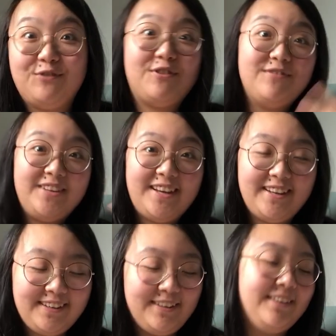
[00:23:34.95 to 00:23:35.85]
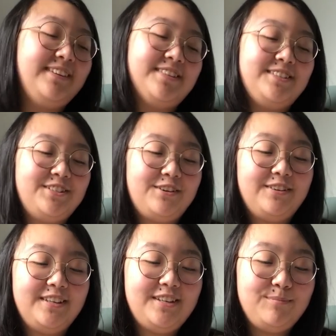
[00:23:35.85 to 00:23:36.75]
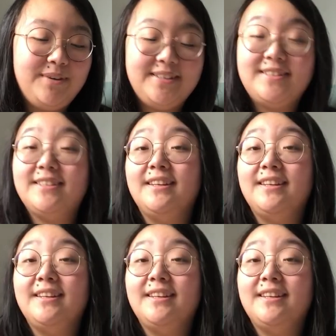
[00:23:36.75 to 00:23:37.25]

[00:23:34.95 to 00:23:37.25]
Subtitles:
riveting necessarily. But